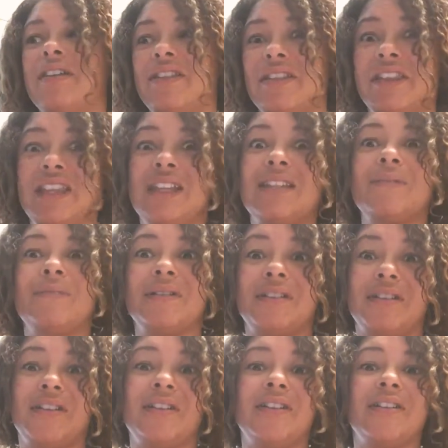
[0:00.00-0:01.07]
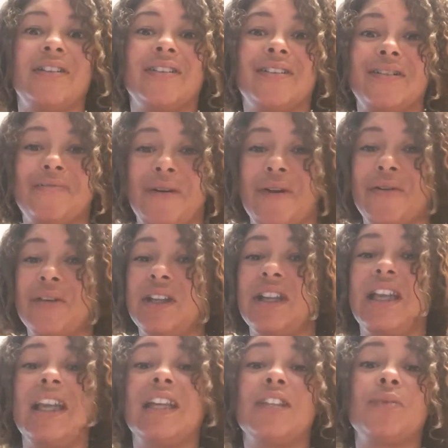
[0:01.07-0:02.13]
this particular
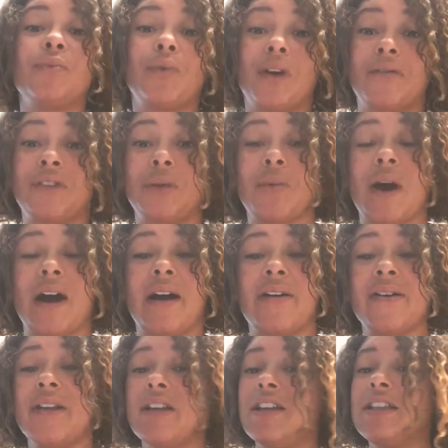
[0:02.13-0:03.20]
component is worth the while.